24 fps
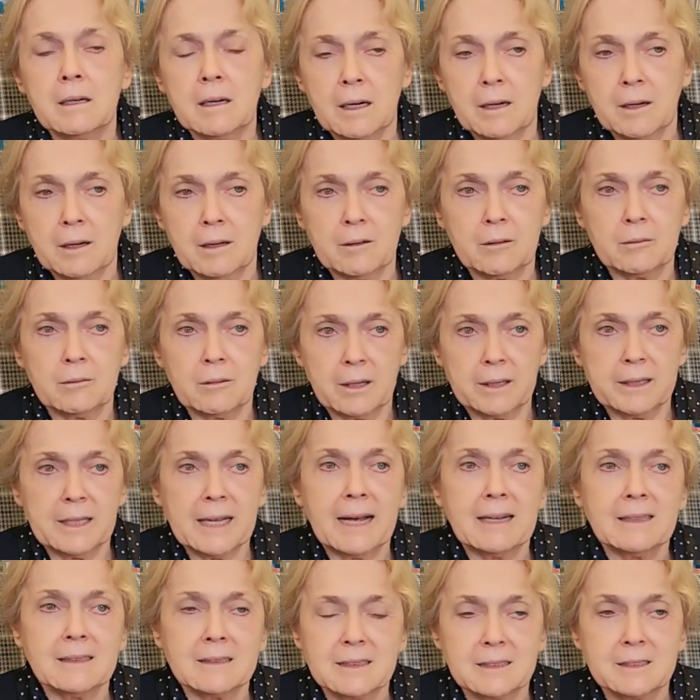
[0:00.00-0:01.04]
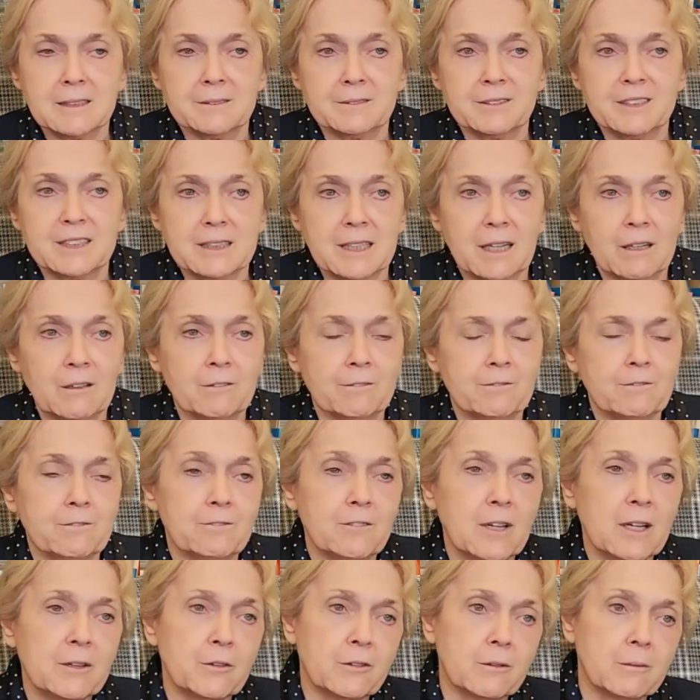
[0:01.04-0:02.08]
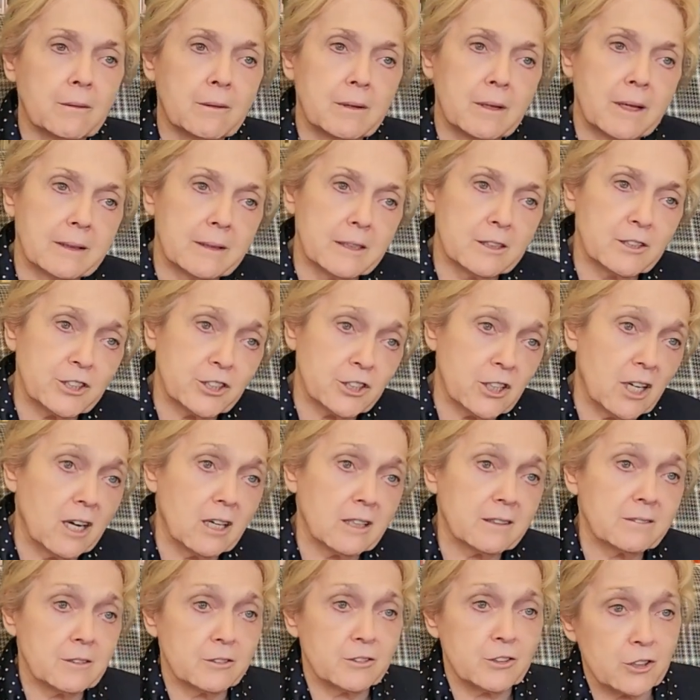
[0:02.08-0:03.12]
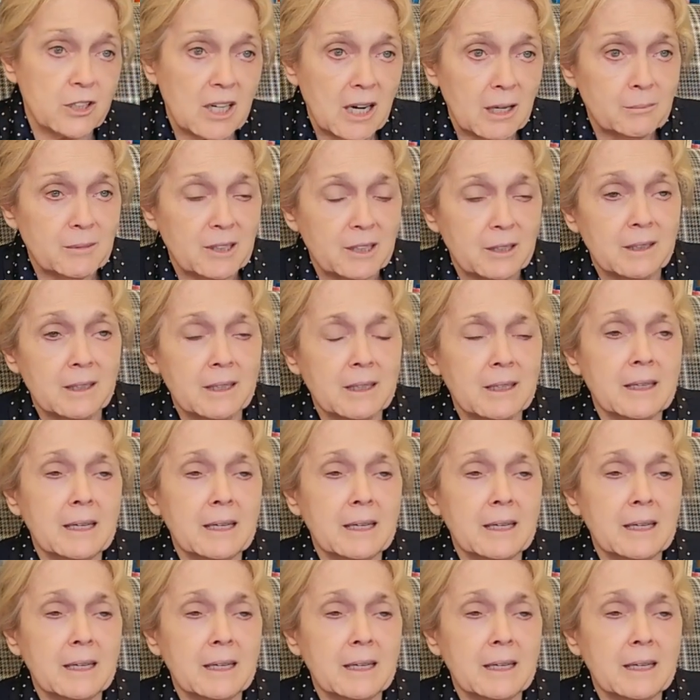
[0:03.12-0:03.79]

analysis of self, their shock, their trauma,